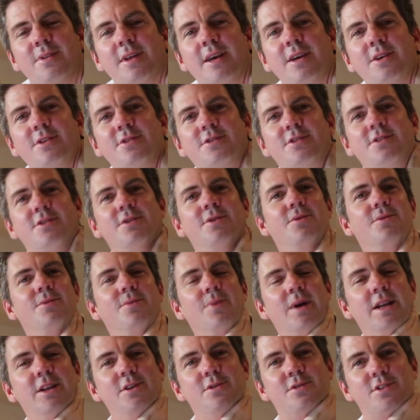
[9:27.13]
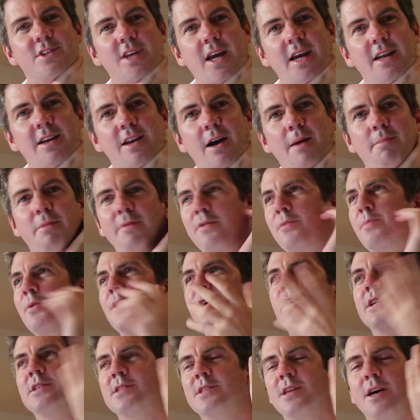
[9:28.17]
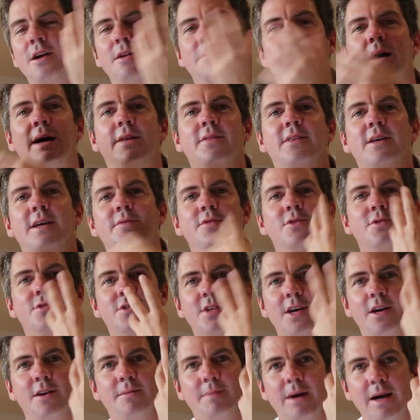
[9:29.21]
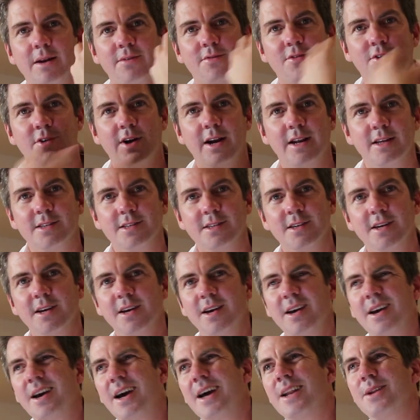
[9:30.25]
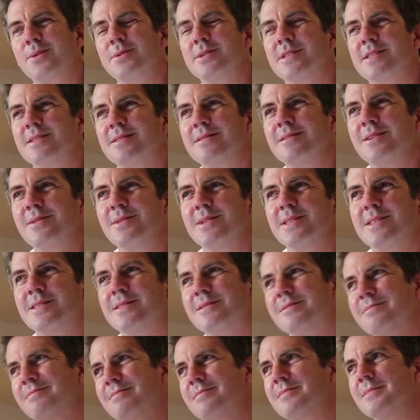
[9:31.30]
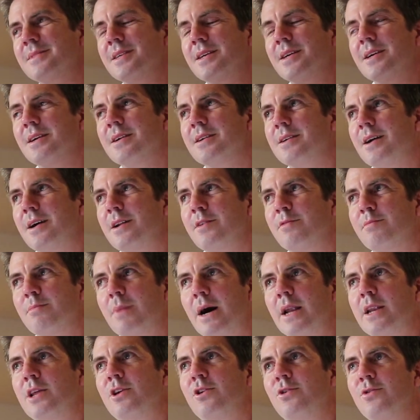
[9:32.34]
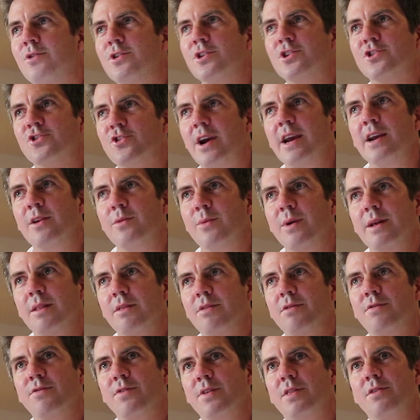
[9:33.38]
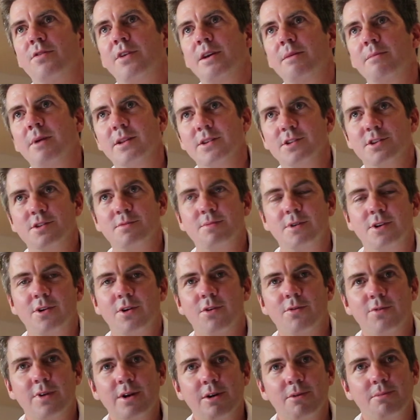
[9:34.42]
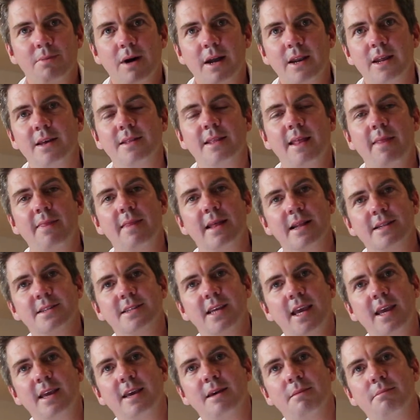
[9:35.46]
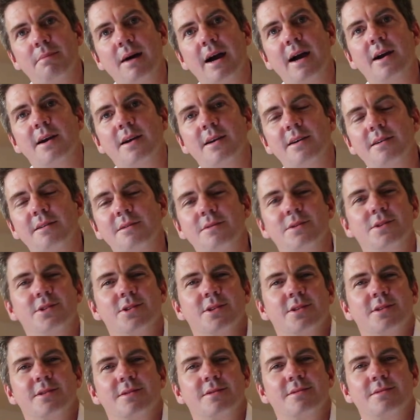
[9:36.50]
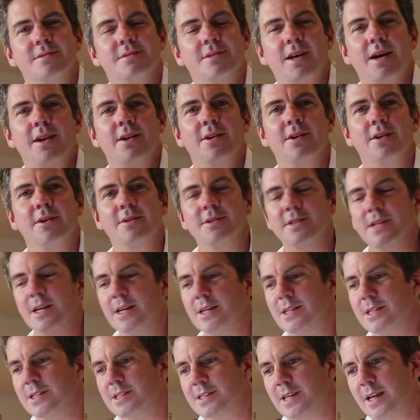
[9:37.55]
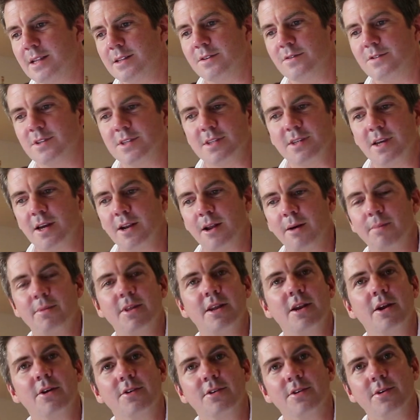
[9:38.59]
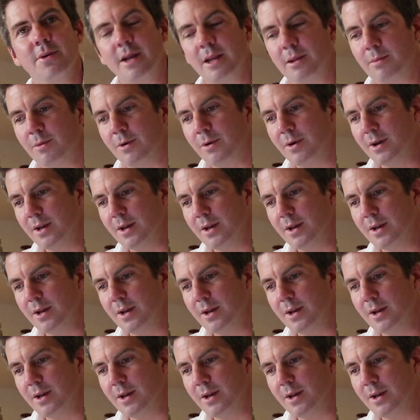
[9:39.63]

They used to, when you signed up, if you put in a certain amount, they'll give you a certain amount of credits. And it was kind of money you could trade with for 3 months, but not real money, and then they'd take it back. It was just, I don't know, it's like an incentive to sign up. They don't do it anymore.